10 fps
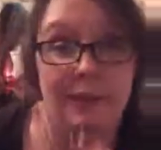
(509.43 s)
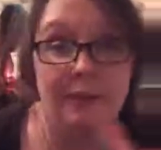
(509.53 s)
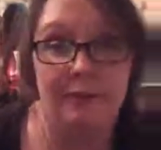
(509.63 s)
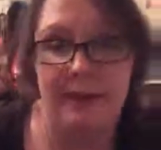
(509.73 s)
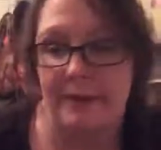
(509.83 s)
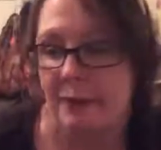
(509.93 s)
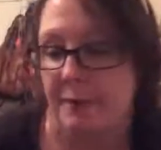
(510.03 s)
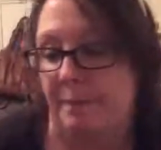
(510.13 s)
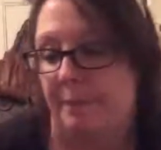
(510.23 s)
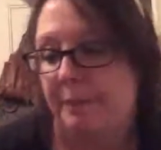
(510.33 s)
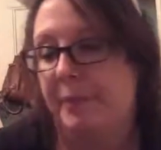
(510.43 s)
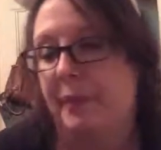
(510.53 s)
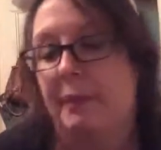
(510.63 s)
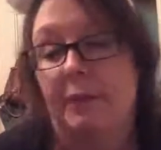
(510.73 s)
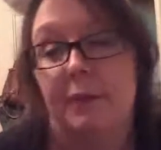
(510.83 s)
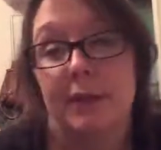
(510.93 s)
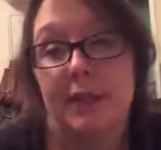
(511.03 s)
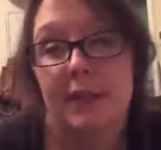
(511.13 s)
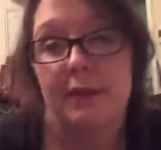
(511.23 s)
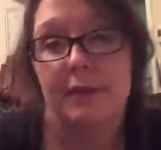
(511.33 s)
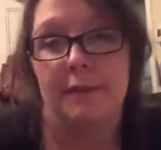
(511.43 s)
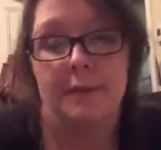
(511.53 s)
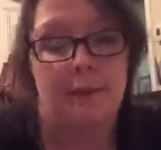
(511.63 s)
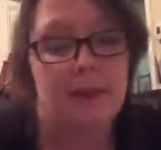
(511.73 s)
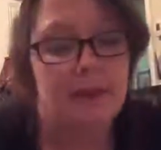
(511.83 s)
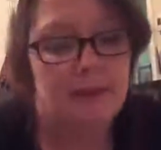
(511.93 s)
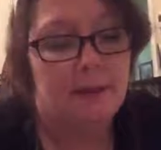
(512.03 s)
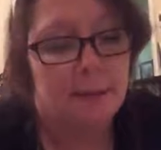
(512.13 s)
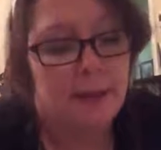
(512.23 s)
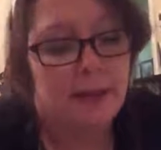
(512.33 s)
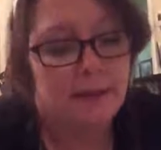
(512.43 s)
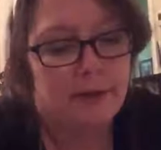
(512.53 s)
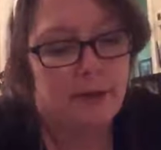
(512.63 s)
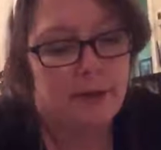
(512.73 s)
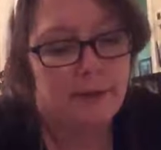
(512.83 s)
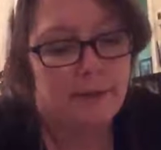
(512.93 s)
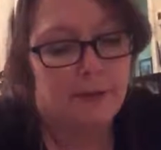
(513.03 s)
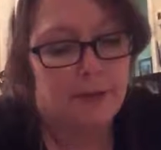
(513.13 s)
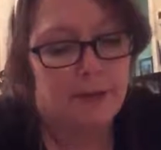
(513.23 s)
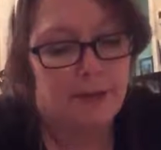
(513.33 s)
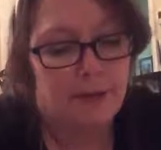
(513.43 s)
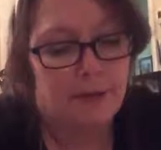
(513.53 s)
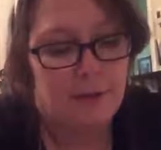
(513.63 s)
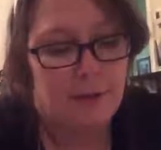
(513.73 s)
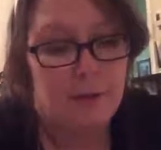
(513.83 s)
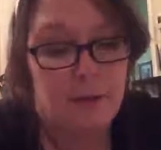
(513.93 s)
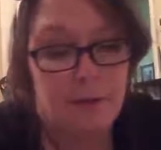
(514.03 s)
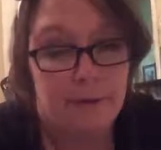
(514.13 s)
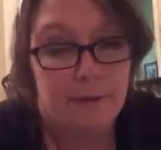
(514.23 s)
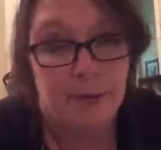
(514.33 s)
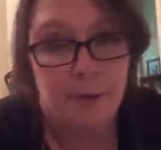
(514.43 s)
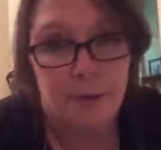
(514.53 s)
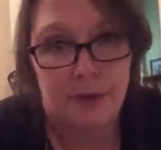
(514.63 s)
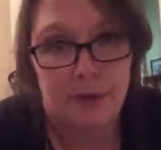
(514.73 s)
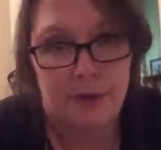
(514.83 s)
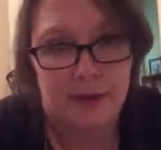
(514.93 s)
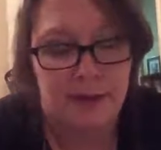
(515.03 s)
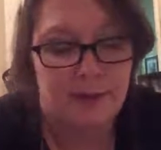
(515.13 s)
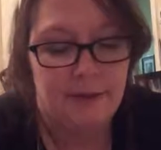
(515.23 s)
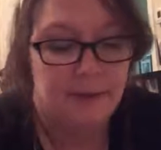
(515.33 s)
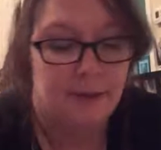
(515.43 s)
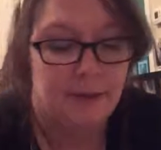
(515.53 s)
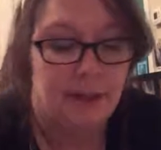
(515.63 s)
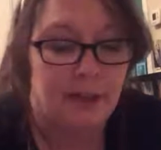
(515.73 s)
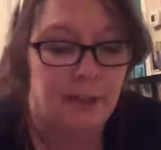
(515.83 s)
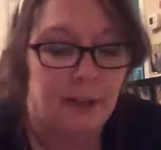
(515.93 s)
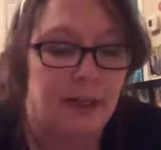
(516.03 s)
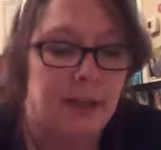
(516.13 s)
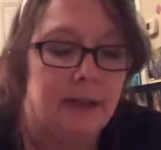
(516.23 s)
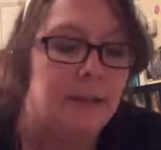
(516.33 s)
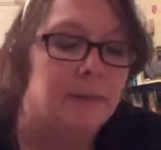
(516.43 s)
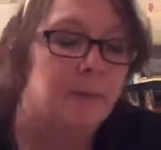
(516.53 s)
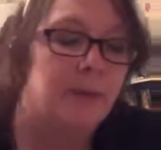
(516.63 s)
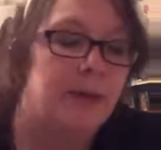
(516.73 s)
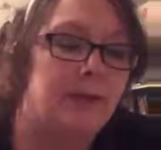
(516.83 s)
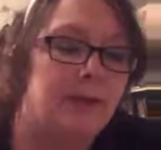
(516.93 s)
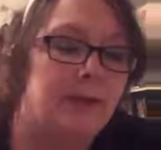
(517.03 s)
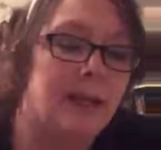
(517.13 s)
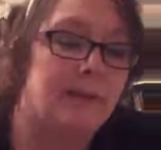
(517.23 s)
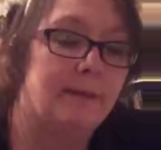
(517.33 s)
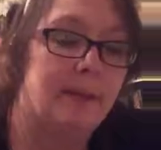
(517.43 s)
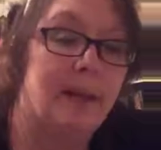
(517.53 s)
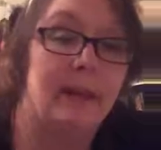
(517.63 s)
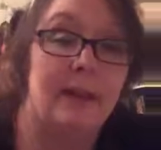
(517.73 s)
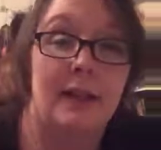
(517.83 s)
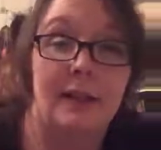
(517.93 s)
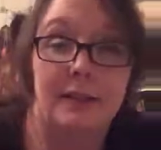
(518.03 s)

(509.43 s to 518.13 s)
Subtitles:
in your favor. So Leos, this is what I've got for you for your oracle cards for January. We have Dragonfly,